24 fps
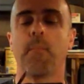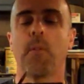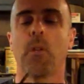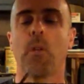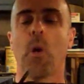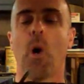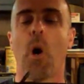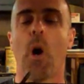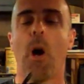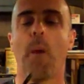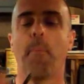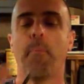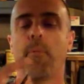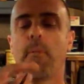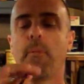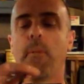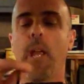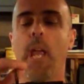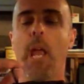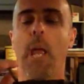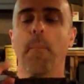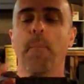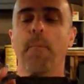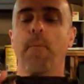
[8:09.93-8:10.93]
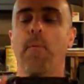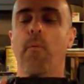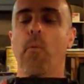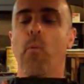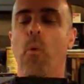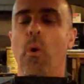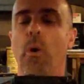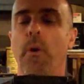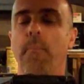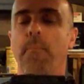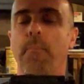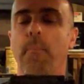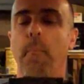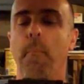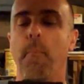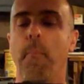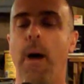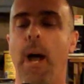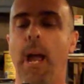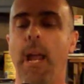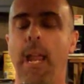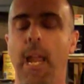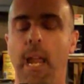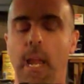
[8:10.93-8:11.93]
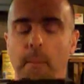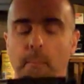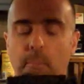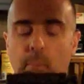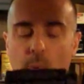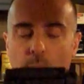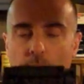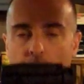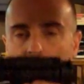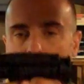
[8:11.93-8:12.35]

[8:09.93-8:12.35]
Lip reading: Comp M4 by Aimpoint.